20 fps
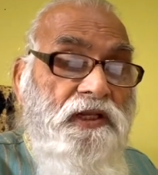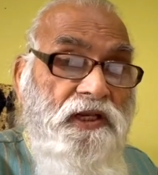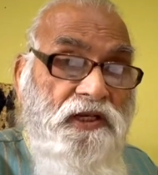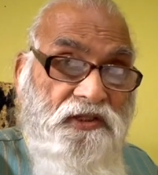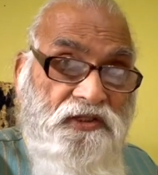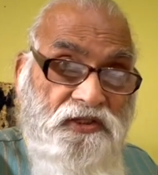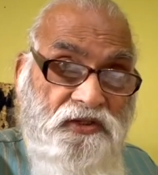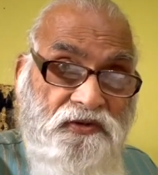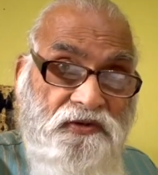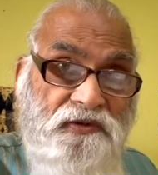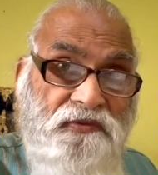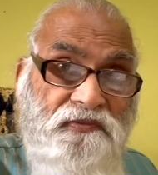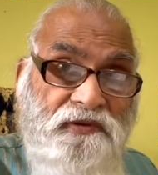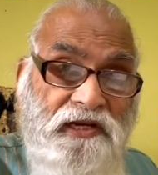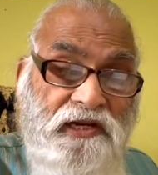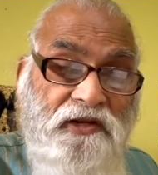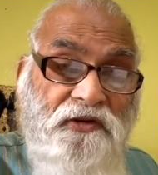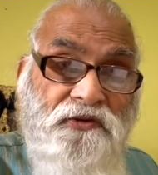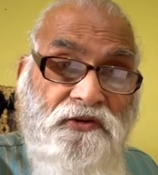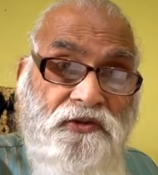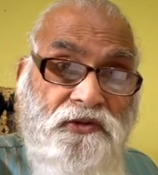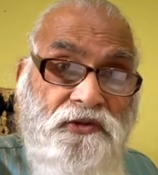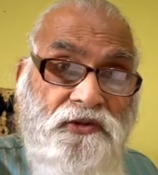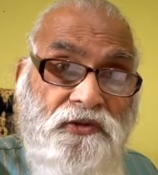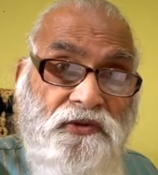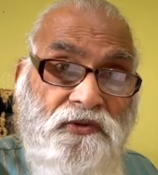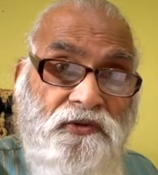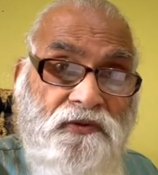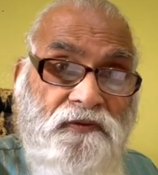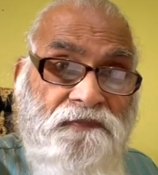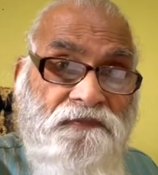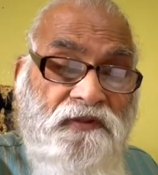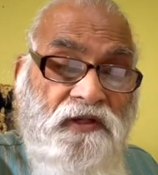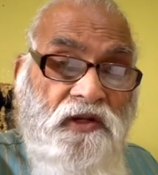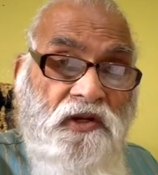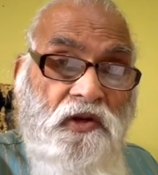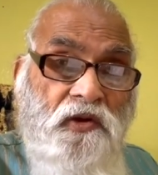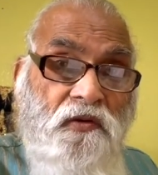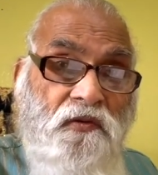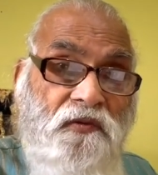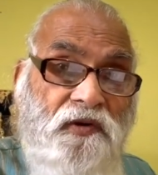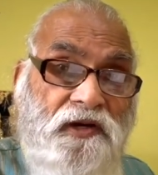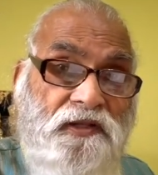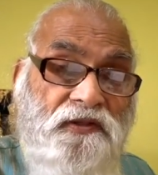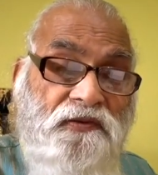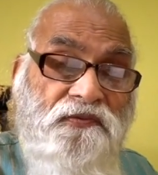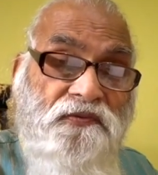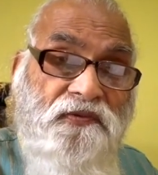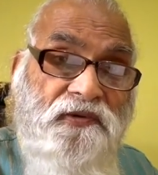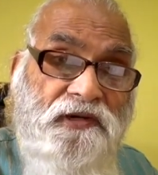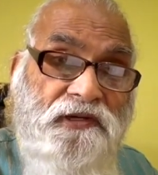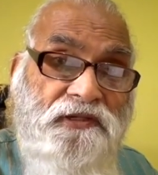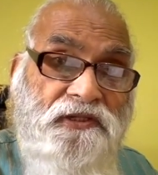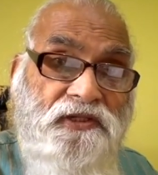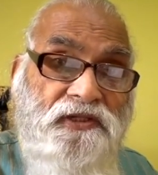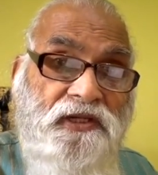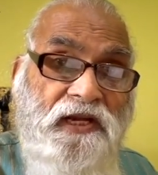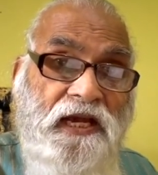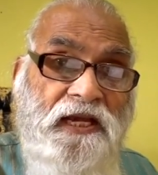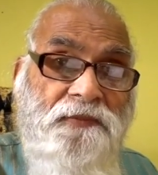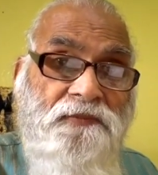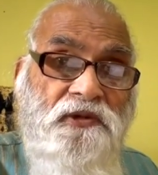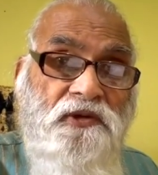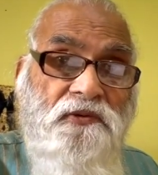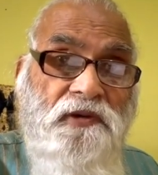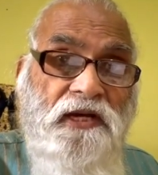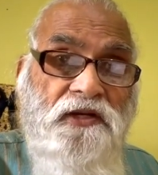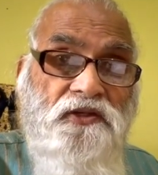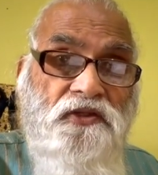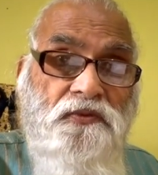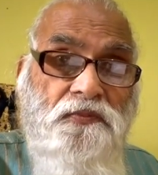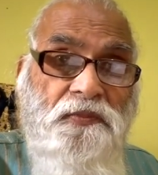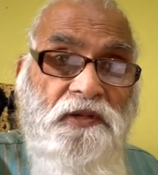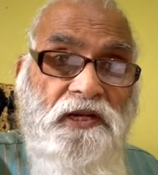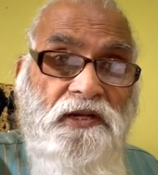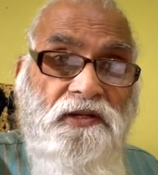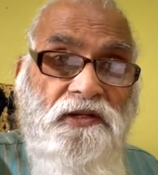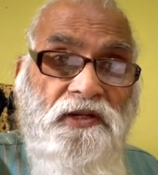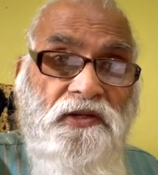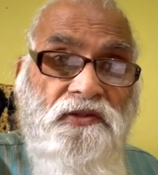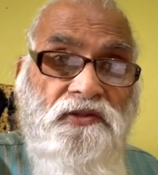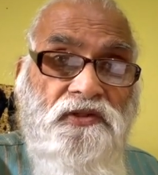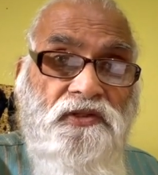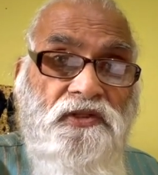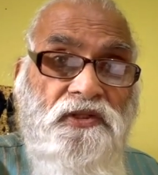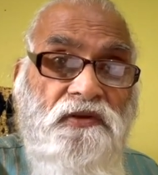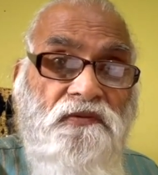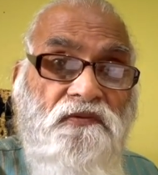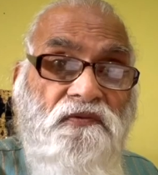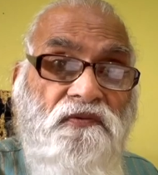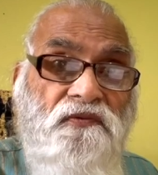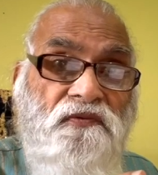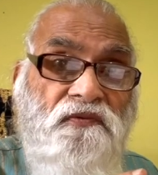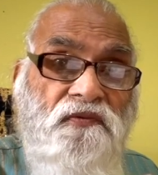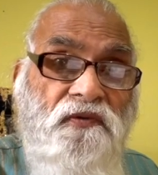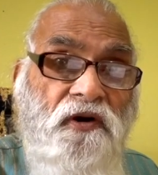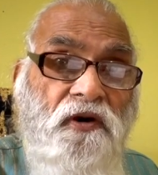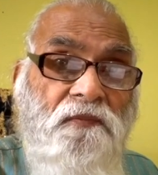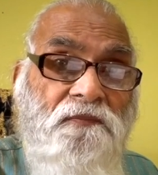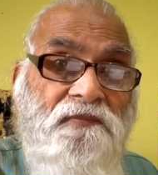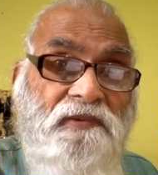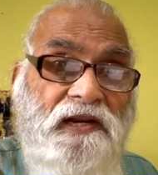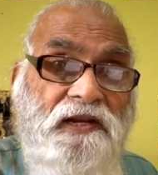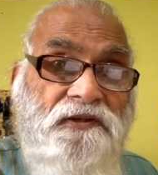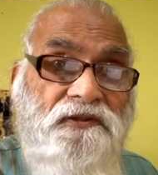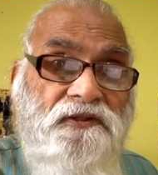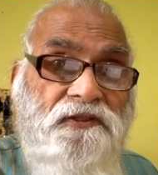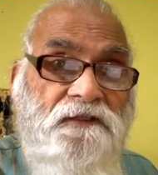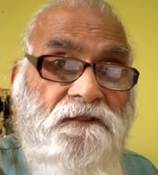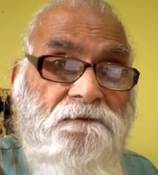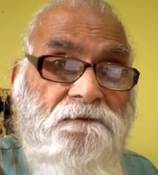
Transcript: is revealed to you. For the first time, you experience the formless